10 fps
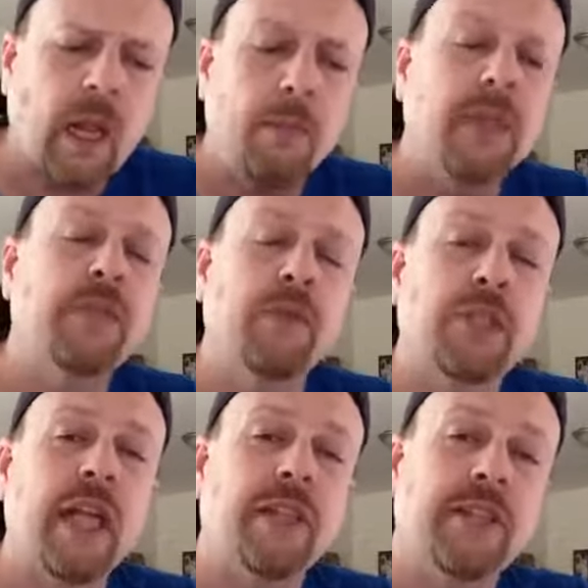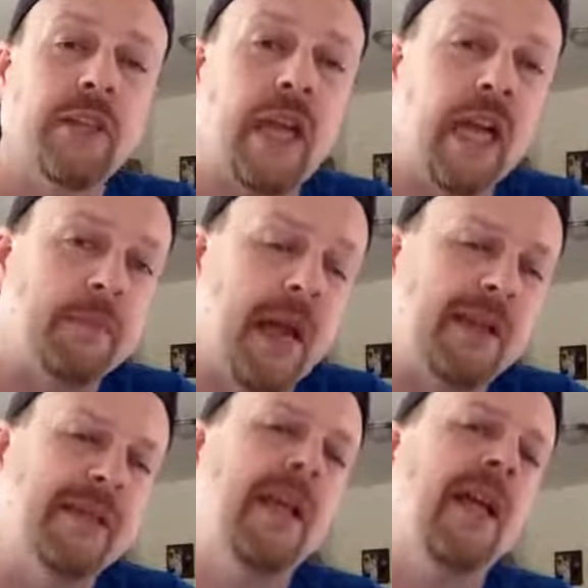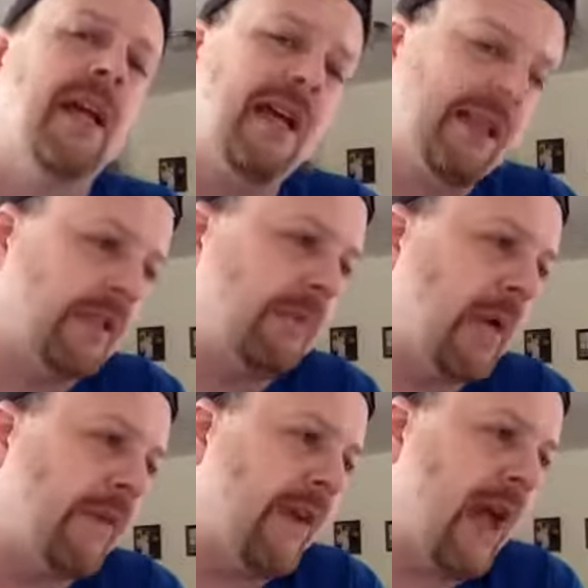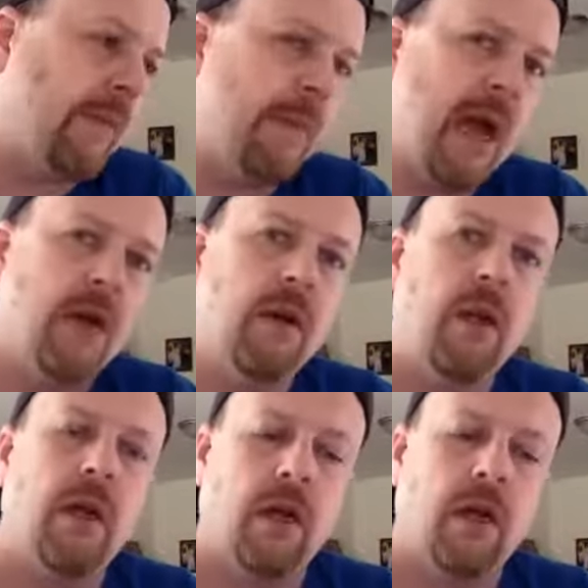Miz vs. Shane steel cage match. This I'm kind of happy about.